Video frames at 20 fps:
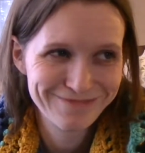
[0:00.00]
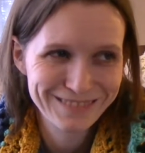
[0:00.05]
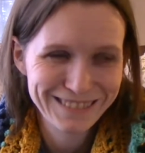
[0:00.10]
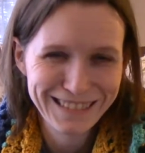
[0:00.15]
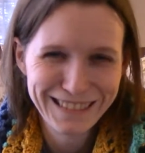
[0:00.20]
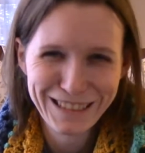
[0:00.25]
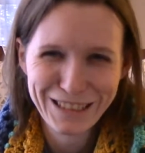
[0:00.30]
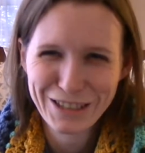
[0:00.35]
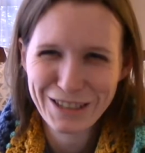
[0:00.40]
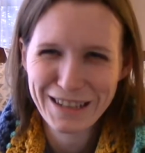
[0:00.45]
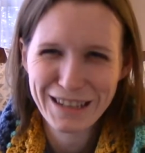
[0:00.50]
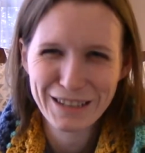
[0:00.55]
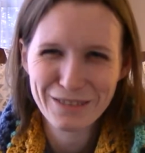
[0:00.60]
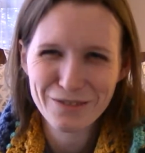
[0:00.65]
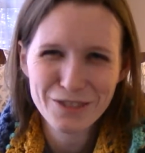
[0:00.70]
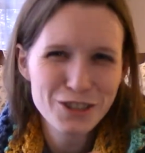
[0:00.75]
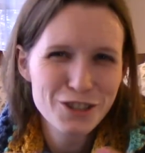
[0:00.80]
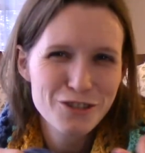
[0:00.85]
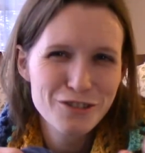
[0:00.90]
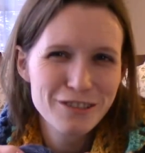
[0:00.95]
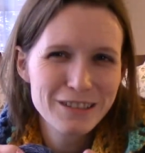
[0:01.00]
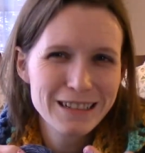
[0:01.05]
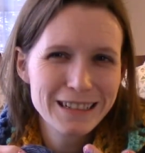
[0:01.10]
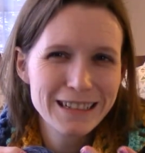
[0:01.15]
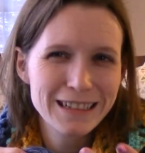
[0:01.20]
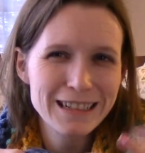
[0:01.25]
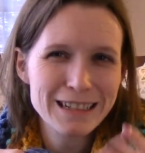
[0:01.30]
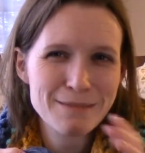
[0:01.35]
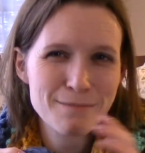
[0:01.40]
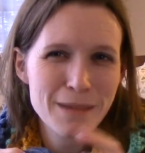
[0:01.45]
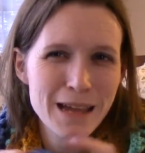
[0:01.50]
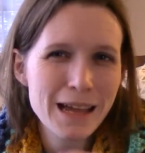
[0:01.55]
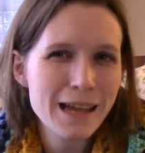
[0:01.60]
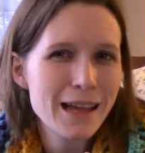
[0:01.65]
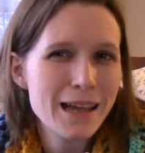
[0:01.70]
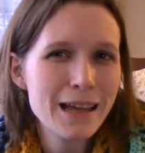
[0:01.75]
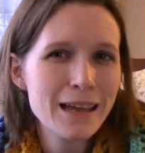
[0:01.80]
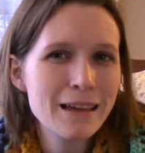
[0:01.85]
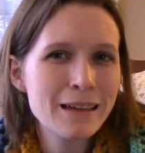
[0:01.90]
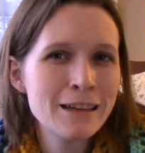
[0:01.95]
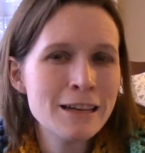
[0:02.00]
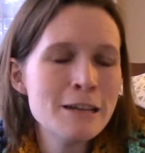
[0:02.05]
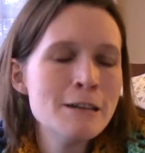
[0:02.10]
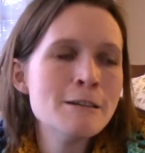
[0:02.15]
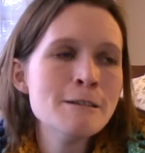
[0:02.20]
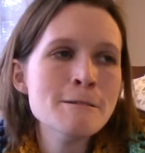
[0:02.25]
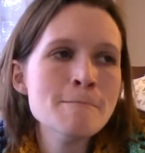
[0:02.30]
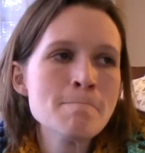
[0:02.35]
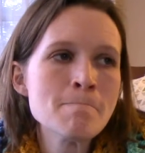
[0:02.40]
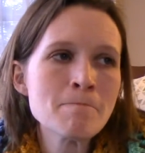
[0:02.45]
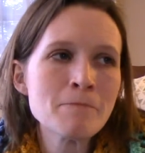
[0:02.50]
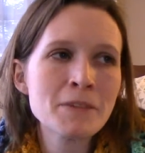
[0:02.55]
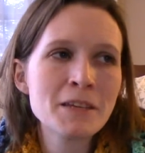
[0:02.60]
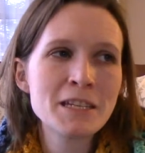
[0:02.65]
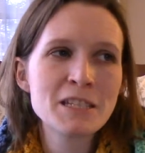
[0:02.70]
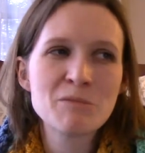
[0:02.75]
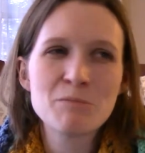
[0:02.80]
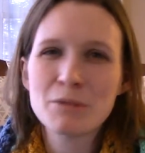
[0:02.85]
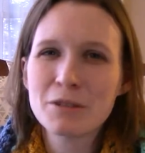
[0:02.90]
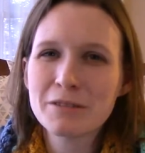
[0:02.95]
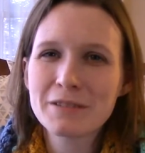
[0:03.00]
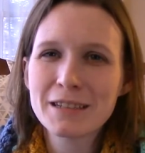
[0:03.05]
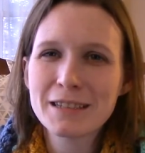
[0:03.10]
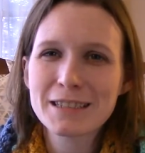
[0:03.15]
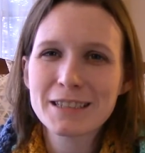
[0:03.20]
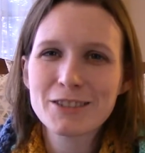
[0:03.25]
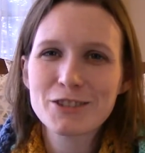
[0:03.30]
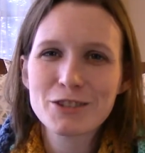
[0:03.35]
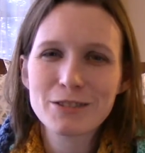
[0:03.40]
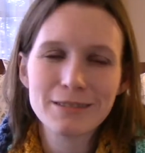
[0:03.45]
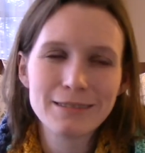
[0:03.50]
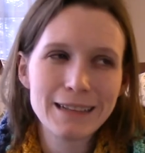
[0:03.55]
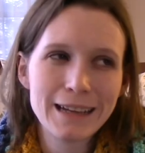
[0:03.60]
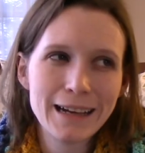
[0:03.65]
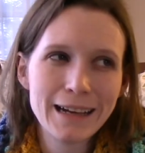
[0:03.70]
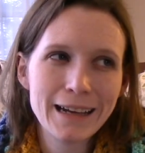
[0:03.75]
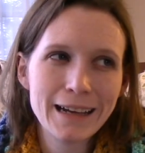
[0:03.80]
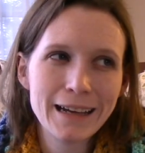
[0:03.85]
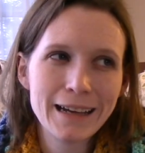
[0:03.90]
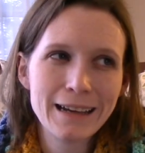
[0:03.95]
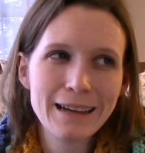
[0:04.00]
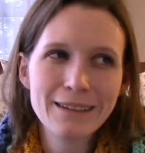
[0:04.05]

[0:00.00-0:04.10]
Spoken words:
like our anniversary in May, his birthday's in July.